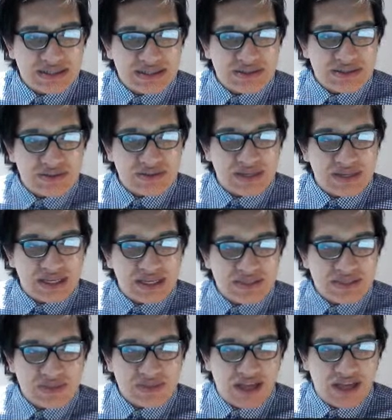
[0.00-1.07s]
So I guess
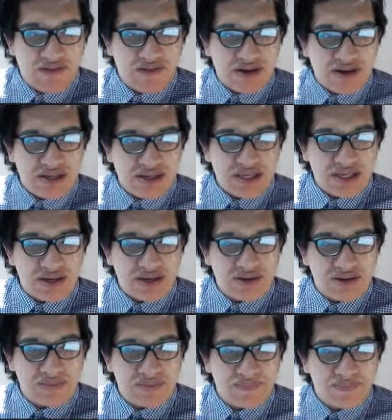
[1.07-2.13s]
we have it in here.